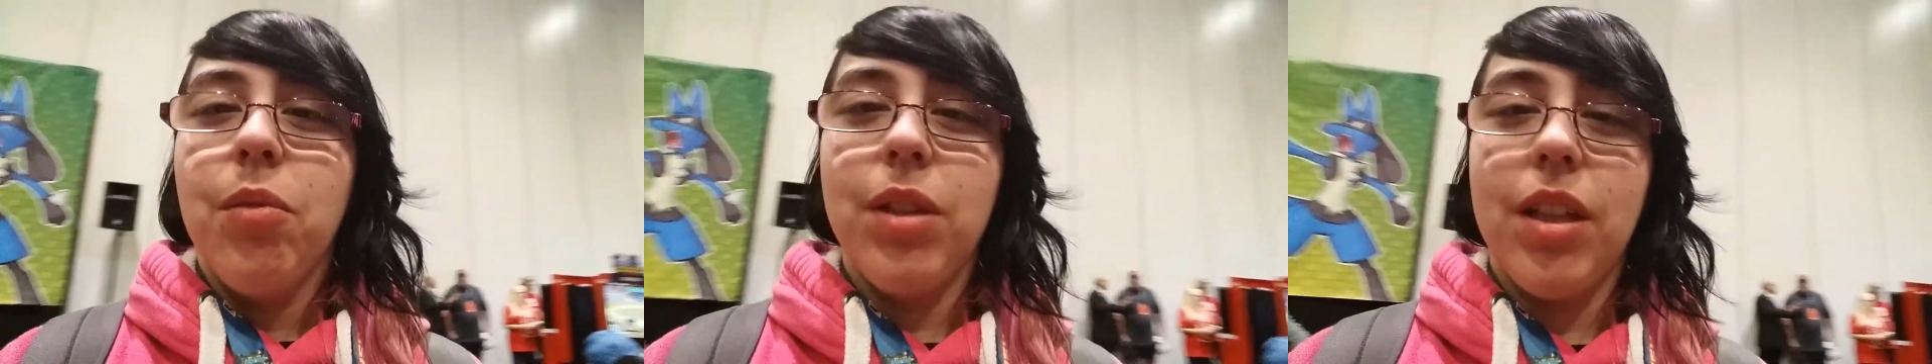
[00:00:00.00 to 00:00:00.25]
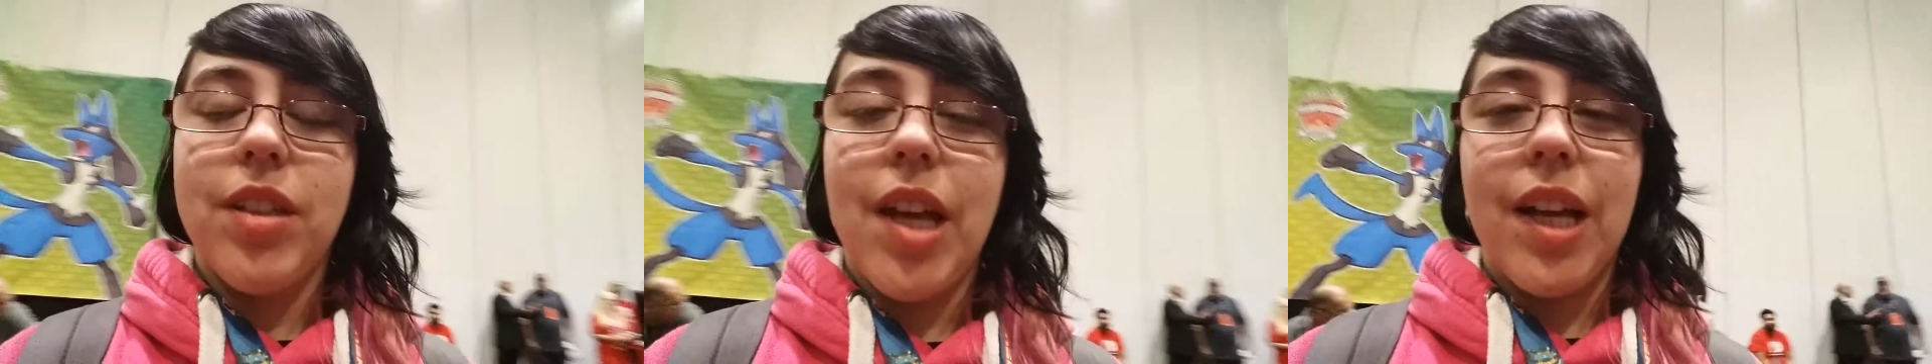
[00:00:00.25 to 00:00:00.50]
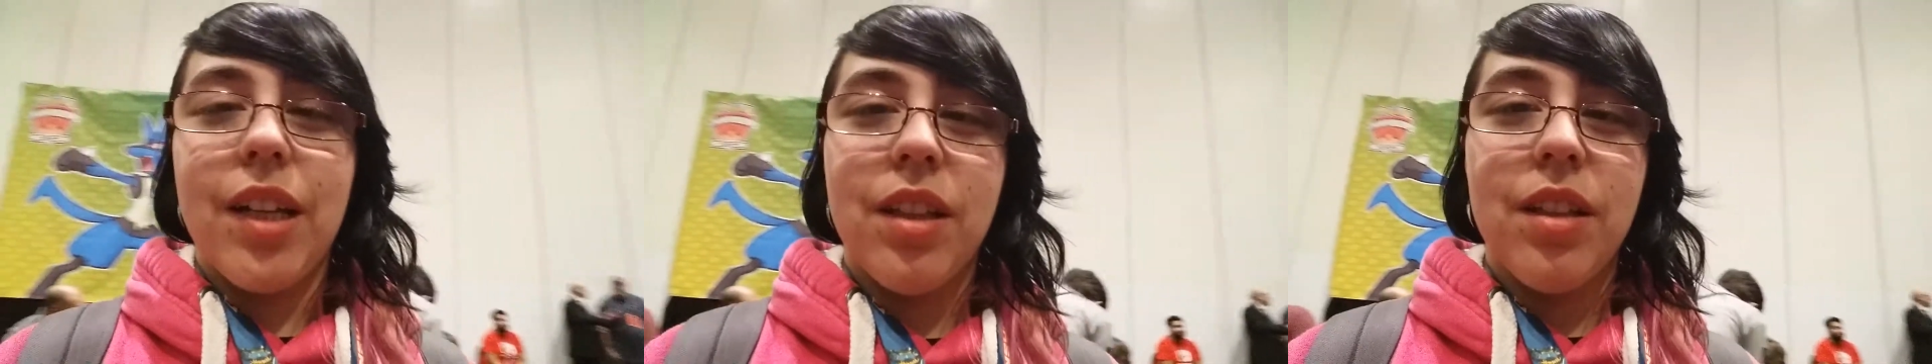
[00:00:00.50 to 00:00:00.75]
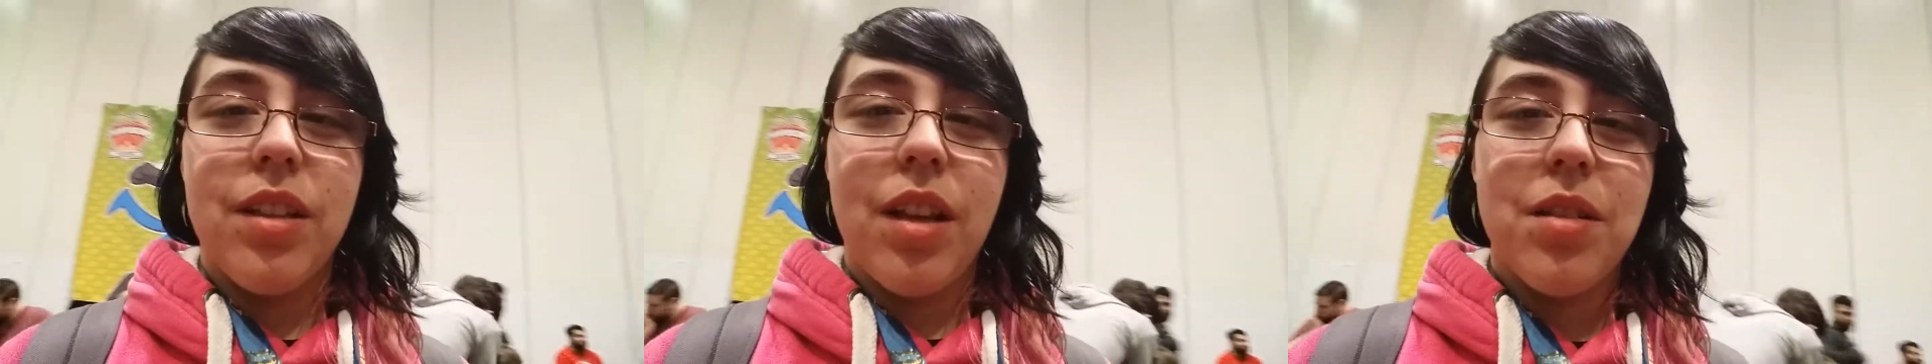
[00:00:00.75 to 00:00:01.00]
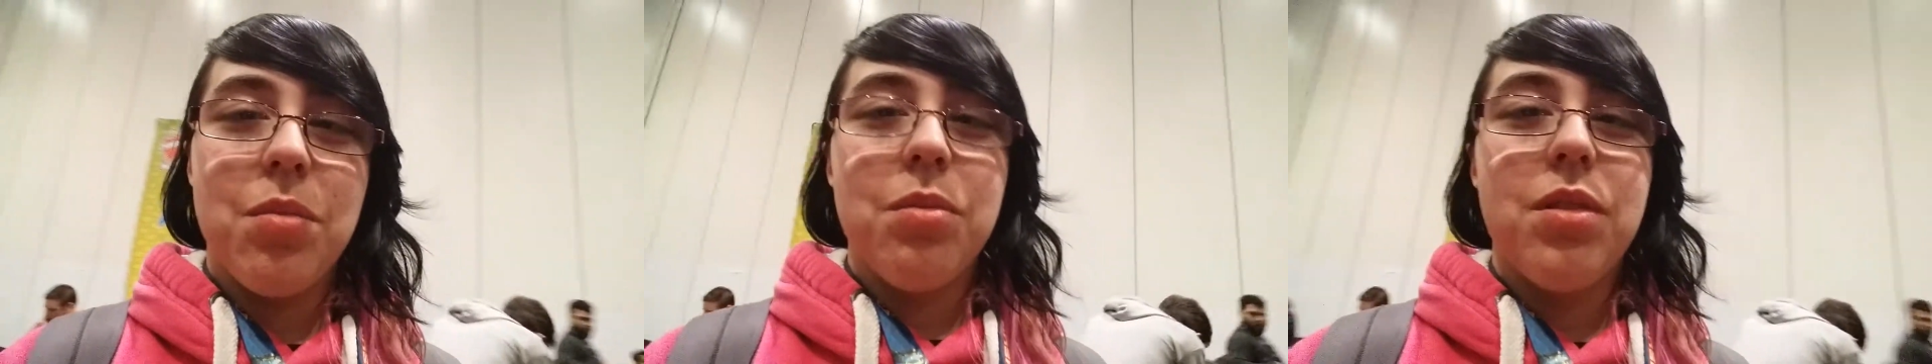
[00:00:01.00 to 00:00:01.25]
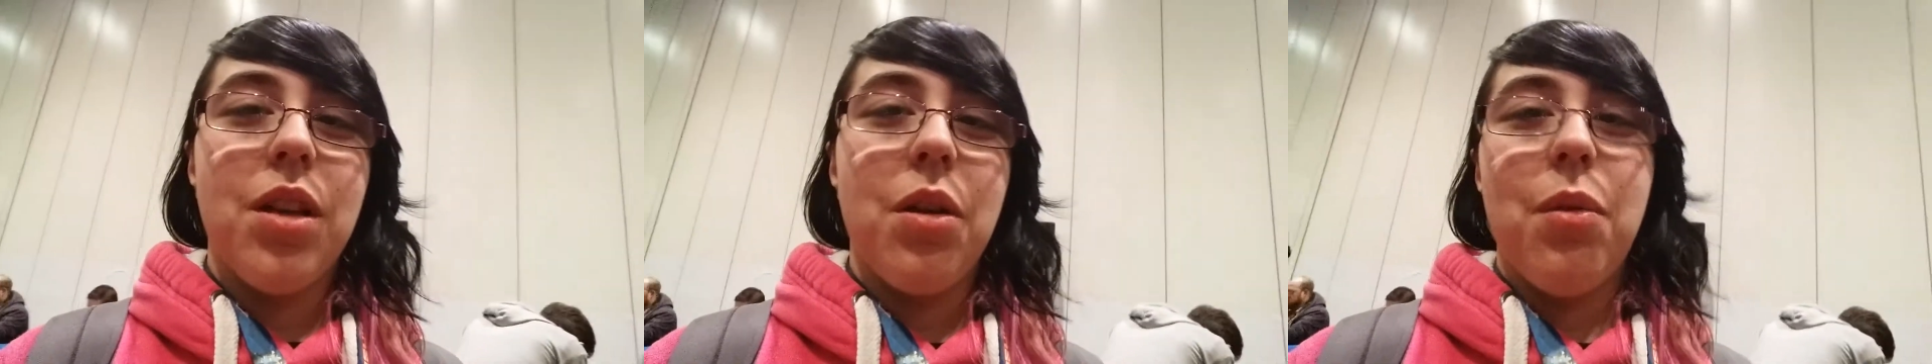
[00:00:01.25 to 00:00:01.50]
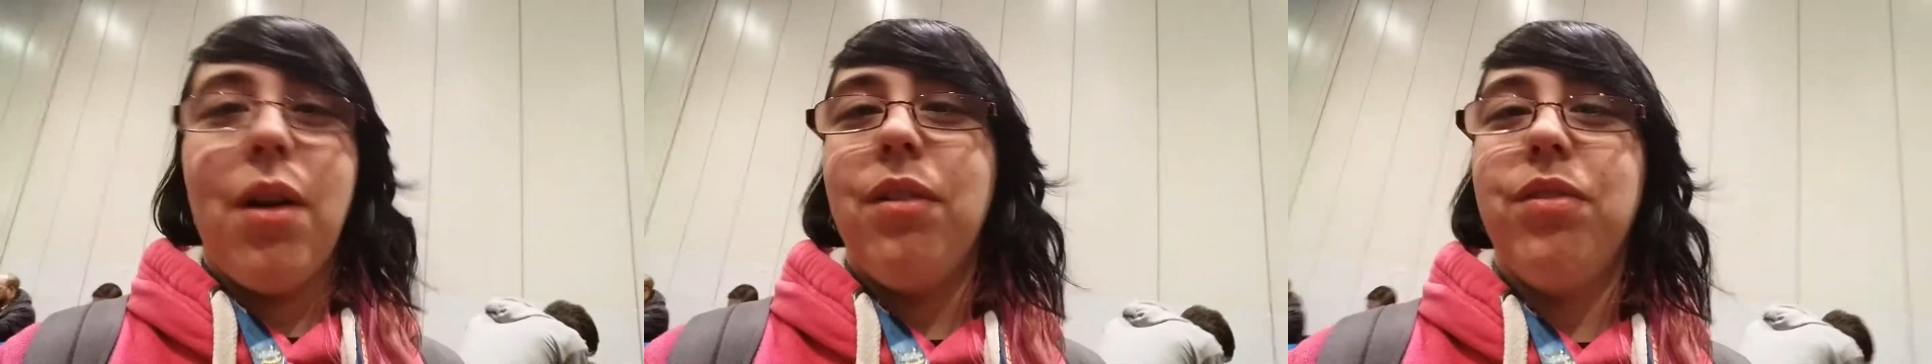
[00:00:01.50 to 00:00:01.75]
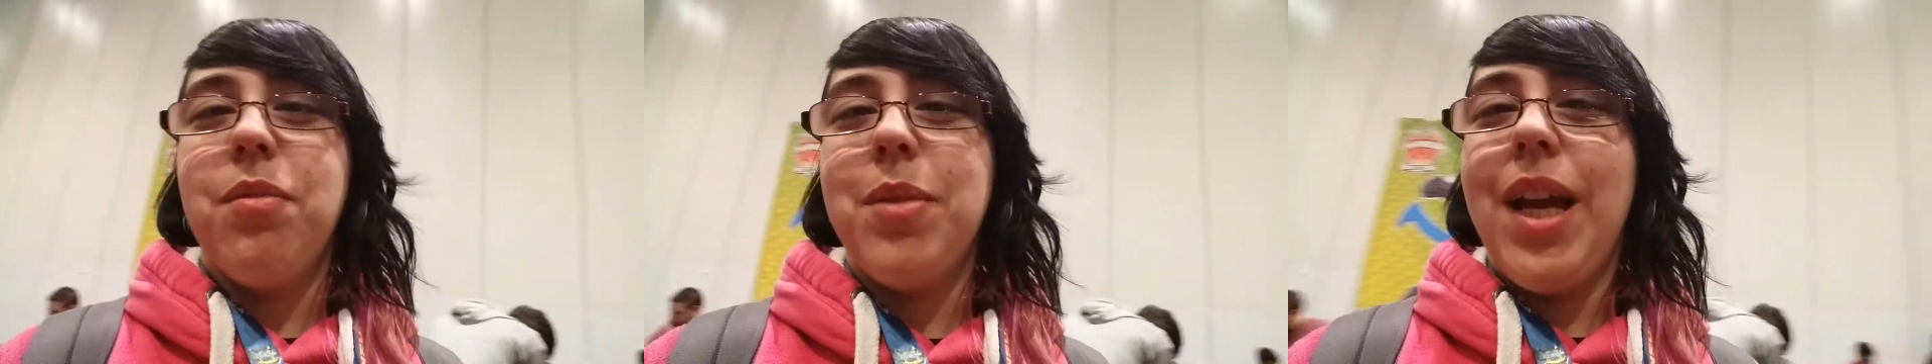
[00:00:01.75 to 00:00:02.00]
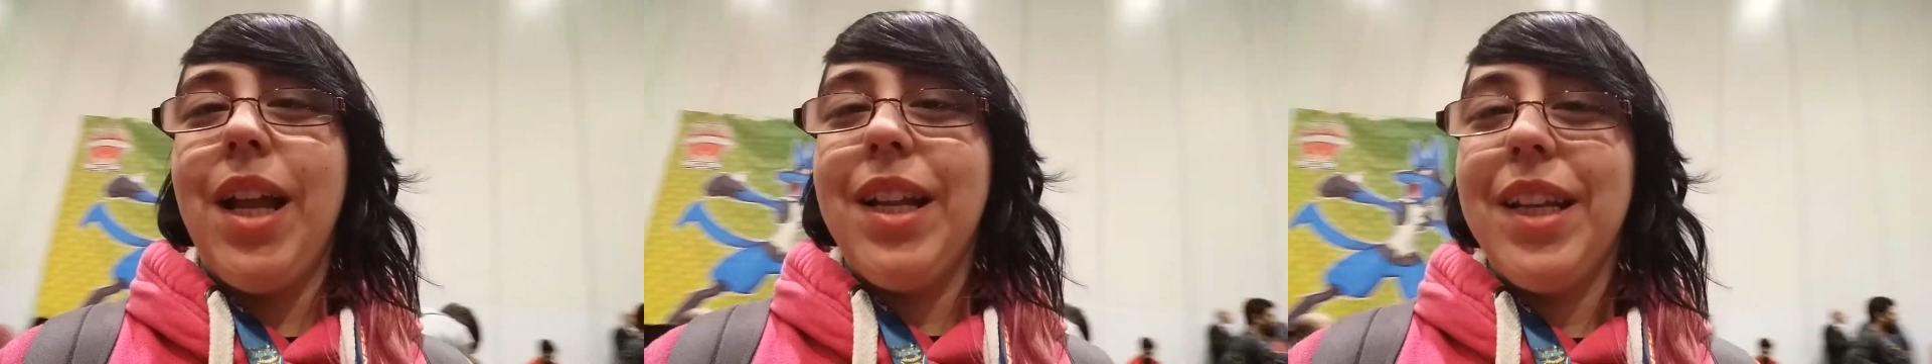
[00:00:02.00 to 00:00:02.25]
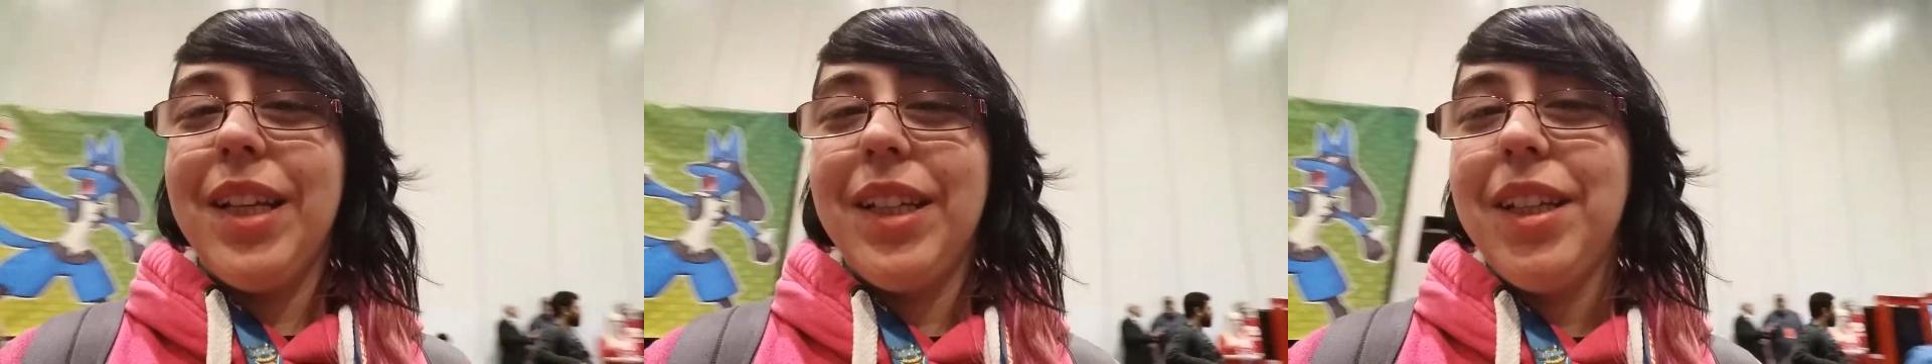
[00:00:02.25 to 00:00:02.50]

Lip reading: With a deck that does so well for me at League.